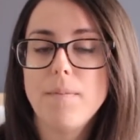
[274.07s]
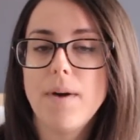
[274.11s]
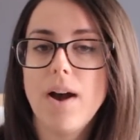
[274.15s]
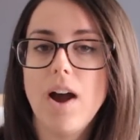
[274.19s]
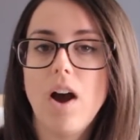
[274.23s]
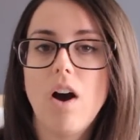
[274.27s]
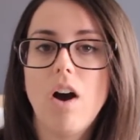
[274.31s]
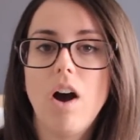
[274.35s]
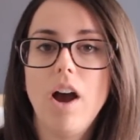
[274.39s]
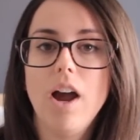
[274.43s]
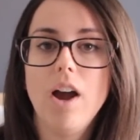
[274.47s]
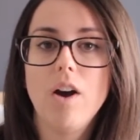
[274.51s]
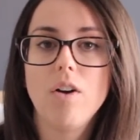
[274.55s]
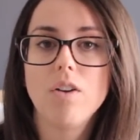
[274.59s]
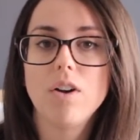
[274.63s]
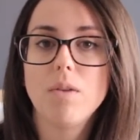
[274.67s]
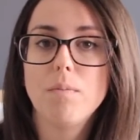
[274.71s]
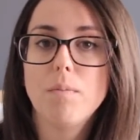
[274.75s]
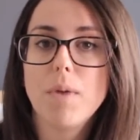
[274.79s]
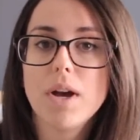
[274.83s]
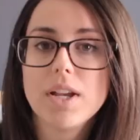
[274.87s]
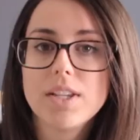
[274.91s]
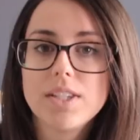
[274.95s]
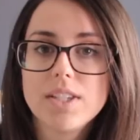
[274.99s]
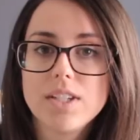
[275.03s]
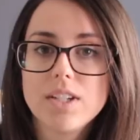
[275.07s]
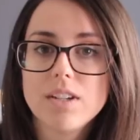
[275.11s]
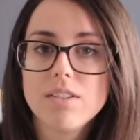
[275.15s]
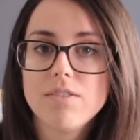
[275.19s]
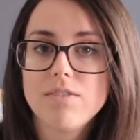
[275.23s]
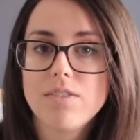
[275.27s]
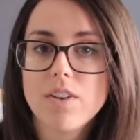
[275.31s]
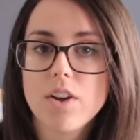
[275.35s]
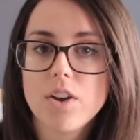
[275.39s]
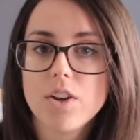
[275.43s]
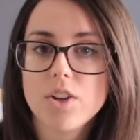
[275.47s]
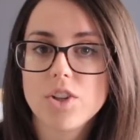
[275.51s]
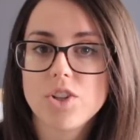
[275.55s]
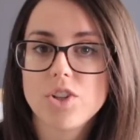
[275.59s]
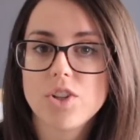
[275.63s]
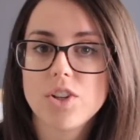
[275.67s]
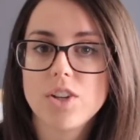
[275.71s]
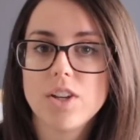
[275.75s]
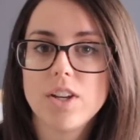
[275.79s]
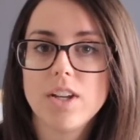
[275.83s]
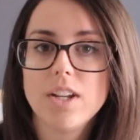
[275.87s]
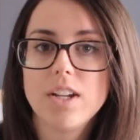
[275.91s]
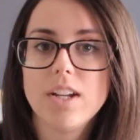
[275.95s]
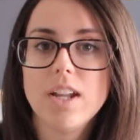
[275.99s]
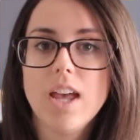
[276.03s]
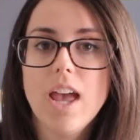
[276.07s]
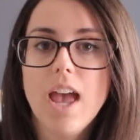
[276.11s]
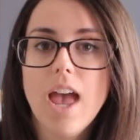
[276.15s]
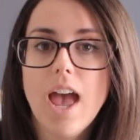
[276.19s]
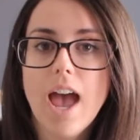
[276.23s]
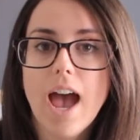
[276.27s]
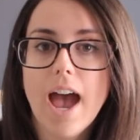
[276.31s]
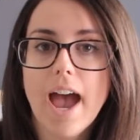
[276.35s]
my eye on a mustard version,